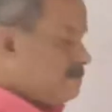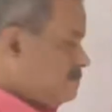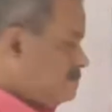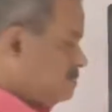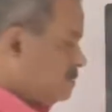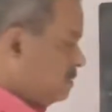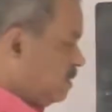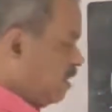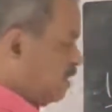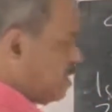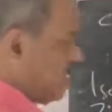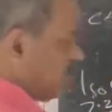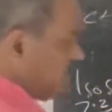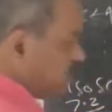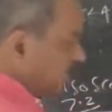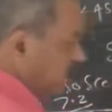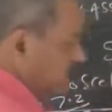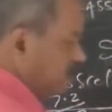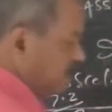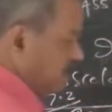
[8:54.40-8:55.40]
Then 90
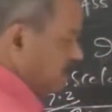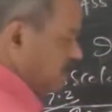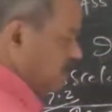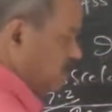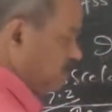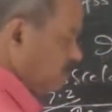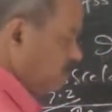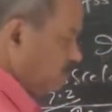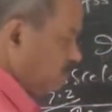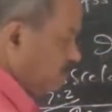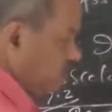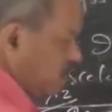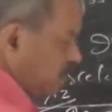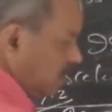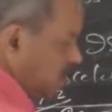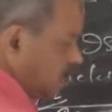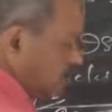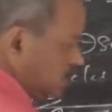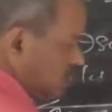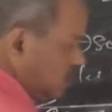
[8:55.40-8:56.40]
degree.
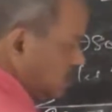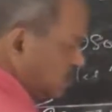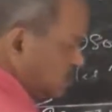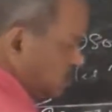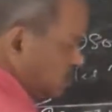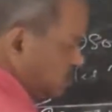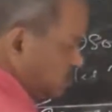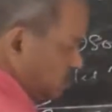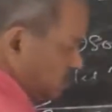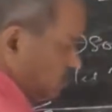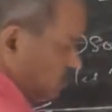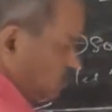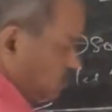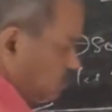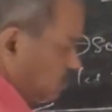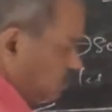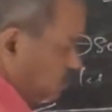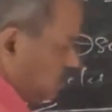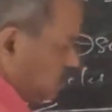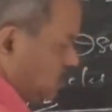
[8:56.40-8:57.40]
These two.
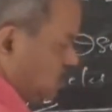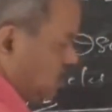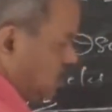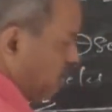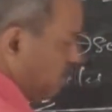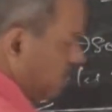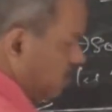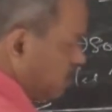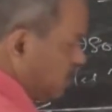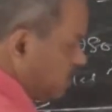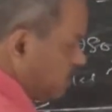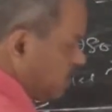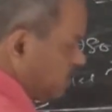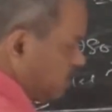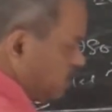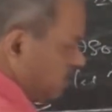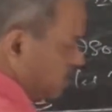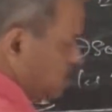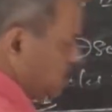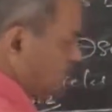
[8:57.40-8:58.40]
Then what about
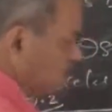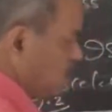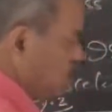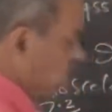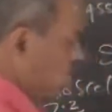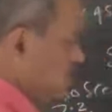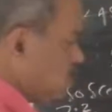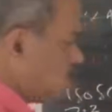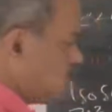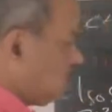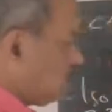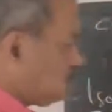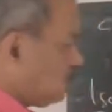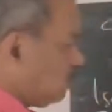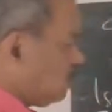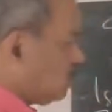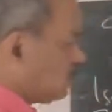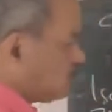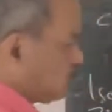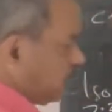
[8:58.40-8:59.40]
the
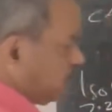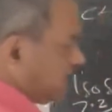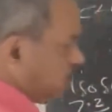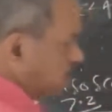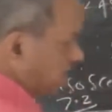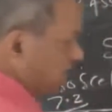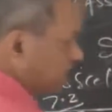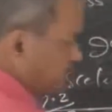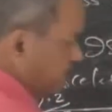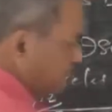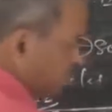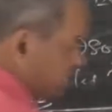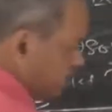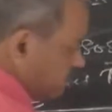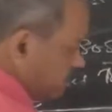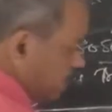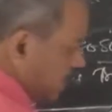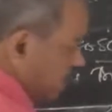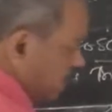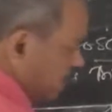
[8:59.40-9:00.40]
third side,
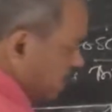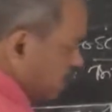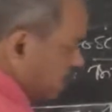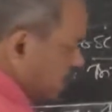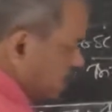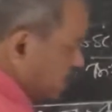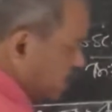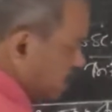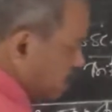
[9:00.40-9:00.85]
third angle?